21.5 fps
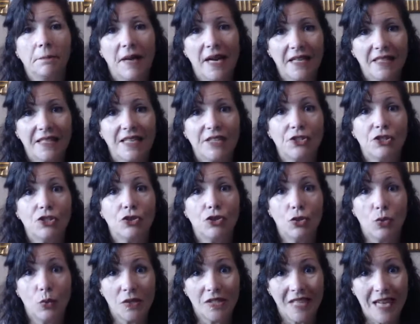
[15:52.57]
pay
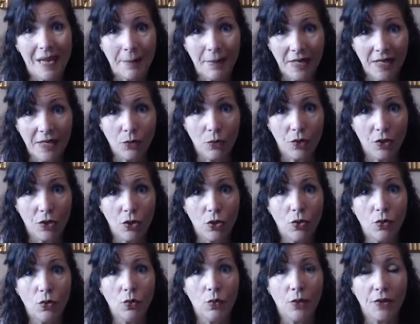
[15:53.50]
attention to what's happening with
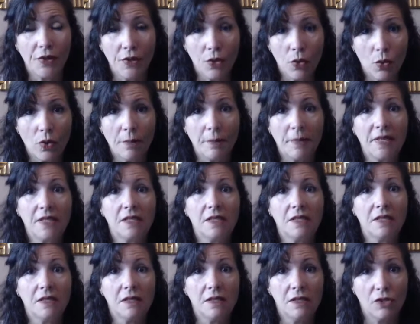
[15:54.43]
you, with your
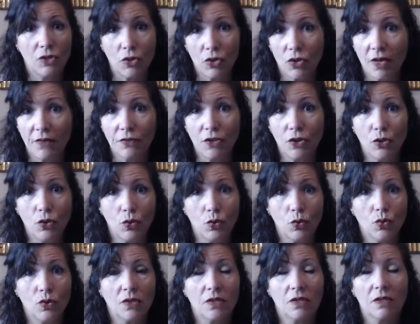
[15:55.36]
business. Turn off the
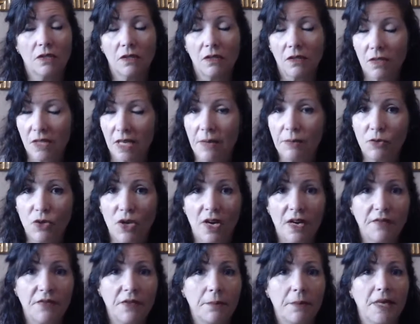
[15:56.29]
news, keep
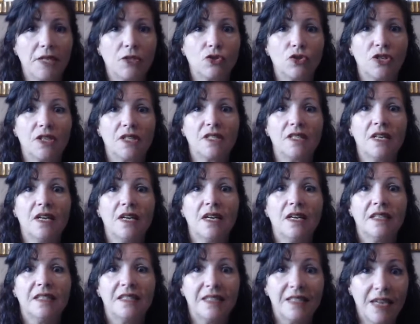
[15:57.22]
track of the metrics,
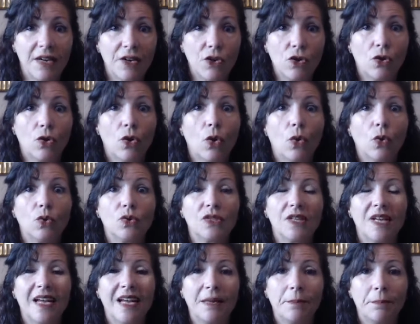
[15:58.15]
set your
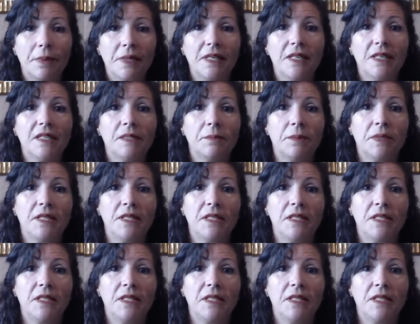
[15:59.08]
goals, and please,